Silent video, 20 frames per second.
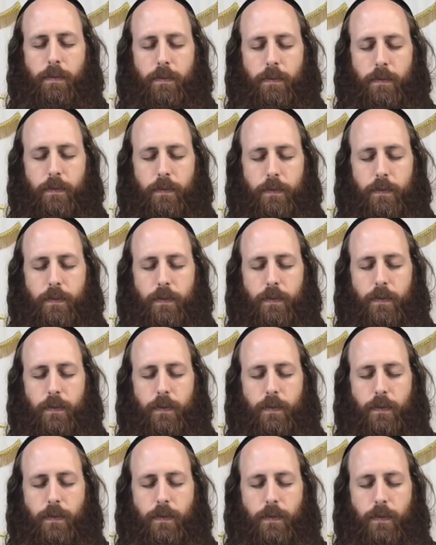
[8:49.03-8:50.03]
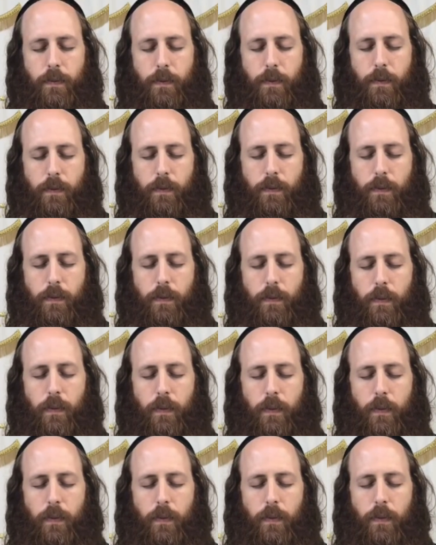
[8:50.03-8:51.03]

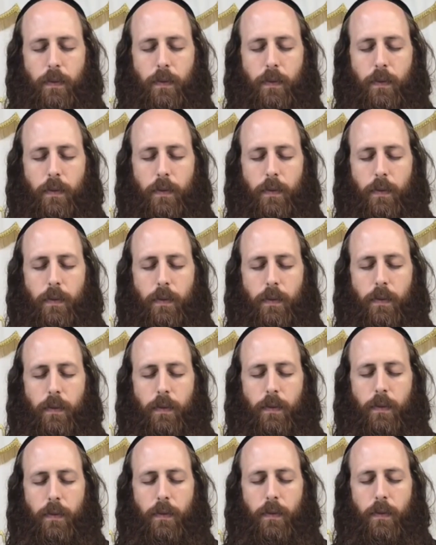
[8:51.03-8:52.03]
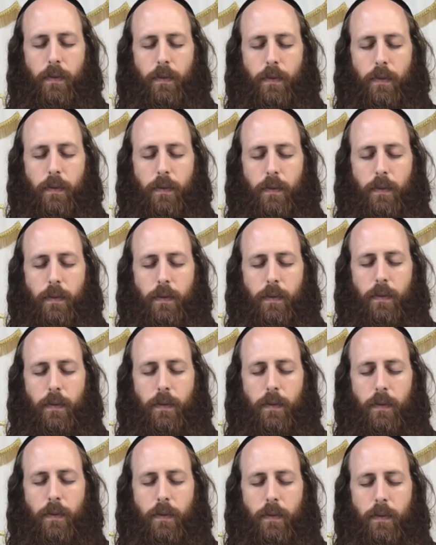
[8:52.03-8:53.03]

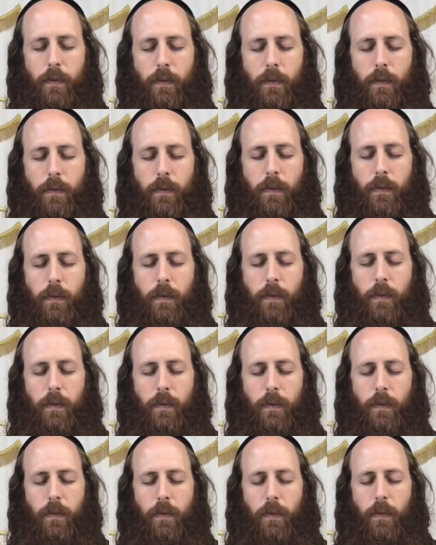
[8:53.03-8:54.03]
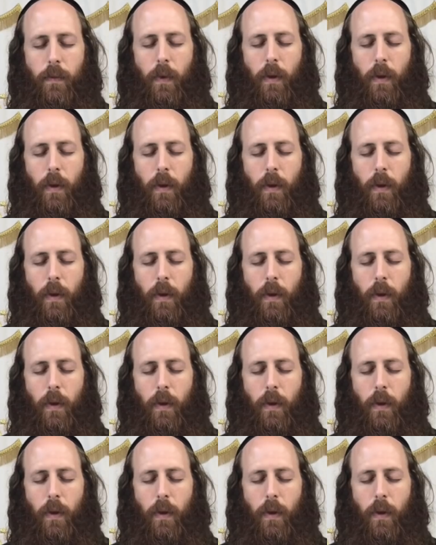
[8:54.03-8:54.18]
Nobody speaks.